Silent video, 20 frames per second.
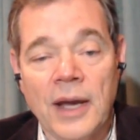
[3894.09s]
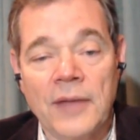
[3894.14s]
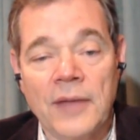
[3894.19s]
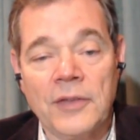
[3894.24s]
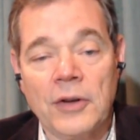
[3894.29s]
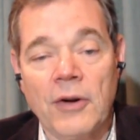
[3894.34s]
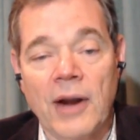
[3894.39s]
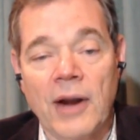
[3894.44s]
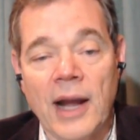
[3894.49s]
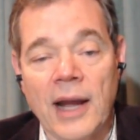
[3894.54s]
on
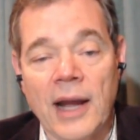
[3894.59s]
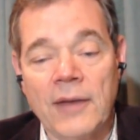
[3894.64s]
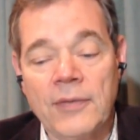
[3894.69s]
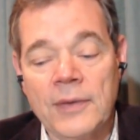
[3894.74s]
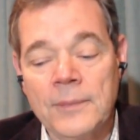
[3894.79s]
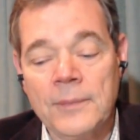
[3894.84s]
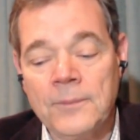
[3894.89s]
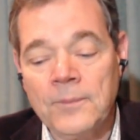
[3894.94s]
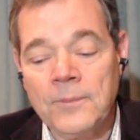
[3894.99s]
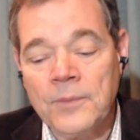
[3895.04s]
the graph.
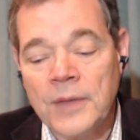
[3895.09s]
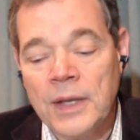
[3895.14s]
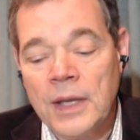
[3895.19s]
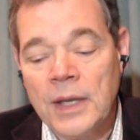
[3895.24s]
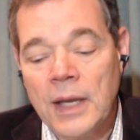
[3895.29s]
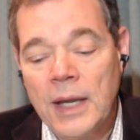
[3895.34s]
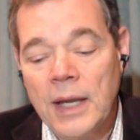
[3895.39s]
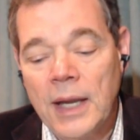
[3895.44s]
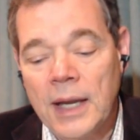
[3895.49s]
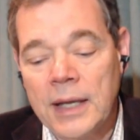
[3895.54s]

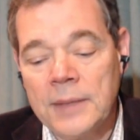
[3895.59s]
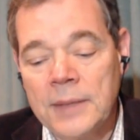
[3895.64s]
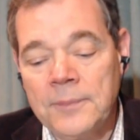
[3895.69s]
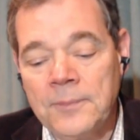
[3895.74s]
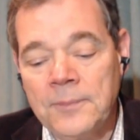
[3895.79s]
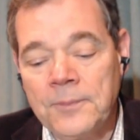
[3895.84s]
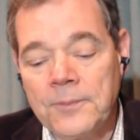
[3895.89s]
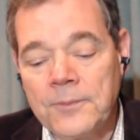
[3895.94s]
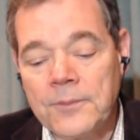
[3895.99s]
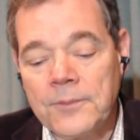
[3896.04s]
Right. And
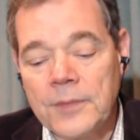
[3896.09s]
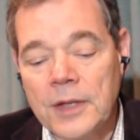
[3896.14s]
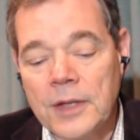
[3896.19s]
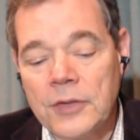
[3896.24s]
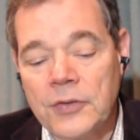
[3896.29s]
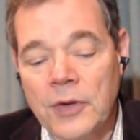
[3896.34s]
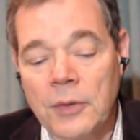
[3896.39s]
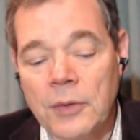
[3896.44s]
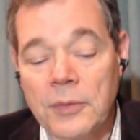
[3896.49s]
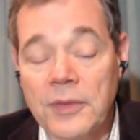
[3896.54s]

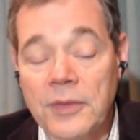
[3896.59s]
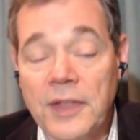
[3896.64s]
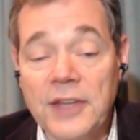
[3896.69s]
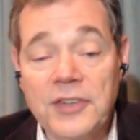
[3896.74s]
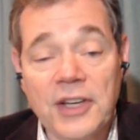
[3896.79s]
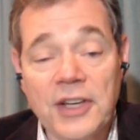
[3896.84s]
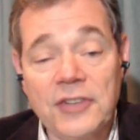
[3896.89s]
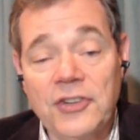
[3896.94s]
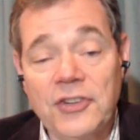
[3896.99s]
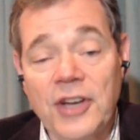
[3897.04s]
so
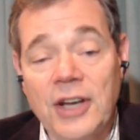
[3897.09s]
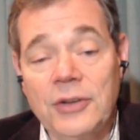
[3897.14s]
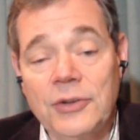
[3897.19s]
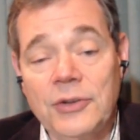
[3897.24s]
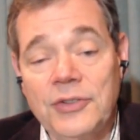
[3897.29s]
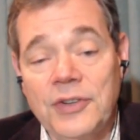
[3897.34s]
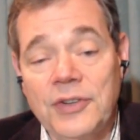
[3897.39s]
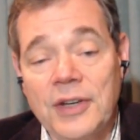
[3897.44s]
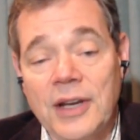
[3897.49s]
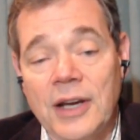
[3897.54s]
that's actually how
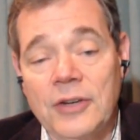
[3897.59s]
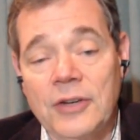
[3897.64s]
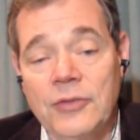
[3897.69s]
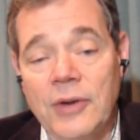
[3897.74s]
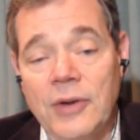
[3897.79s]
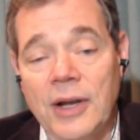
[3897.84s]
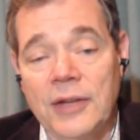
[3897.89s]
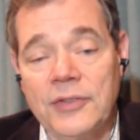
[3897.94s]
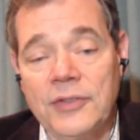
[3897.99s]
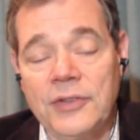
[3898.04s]
you set
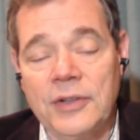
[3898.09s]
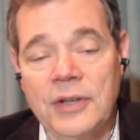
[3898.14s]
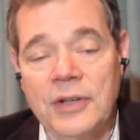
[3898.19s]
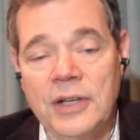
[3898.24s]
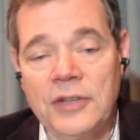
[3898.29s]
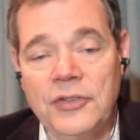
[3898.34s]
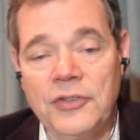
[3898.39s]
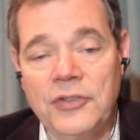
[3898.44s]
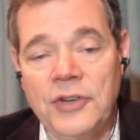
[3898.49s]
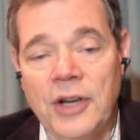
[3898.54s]
contrast in
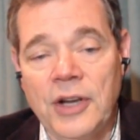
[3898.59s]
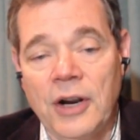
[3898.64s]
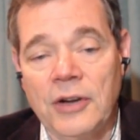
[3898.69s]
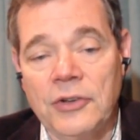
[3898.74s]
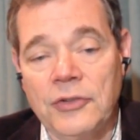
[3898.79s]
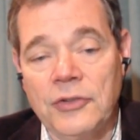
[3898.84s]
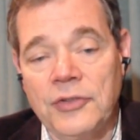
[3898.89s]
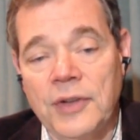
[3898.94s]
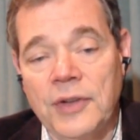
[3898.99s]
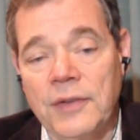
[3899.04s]
HDR.
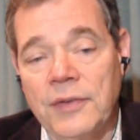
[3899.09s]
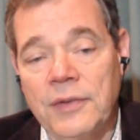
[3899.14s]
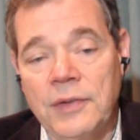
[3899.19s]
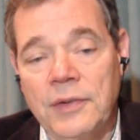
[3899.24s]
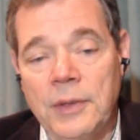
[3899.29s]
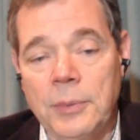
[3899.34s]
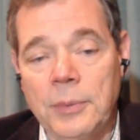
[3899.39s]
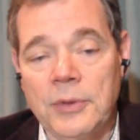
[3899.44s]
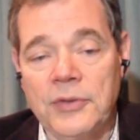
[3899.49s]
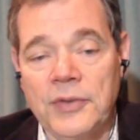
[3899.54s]
You set
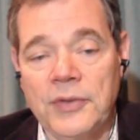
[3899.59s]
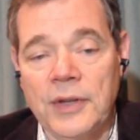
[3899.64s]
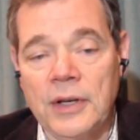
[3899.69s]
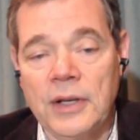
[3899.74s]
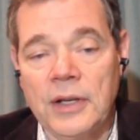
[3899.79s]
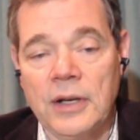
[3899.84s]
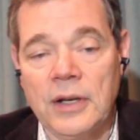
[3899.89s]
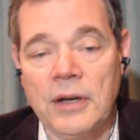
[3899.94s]
50% at